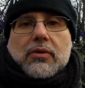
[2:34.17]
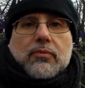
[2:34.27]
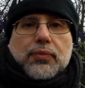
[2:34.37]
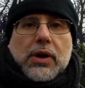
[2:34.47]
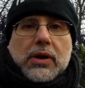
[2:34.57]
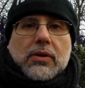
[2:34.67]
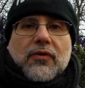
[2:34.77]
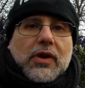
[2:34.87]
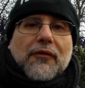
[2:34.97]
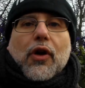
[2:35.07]
I printed
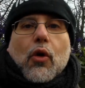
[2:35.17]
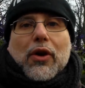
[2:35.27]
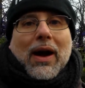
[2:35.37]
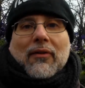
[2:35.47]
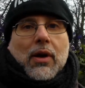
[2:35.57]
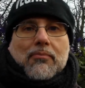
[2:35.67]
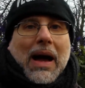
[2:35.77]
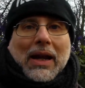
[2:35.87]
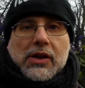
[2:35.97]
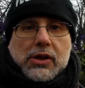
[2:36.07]
a few. I don't have enough
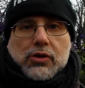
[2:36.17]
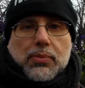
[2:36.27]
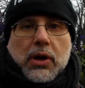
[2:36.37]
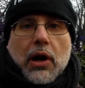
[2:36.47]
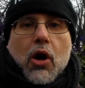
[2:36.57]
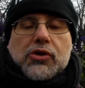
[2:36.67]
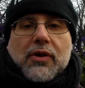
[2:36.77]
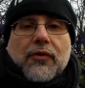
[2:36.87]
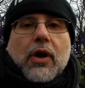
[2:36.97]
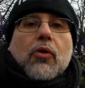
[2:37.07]
money just to print
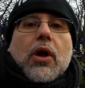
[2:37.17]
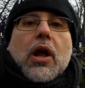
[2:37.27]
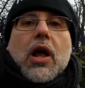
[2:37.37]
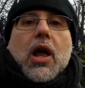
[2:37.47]
loads of few,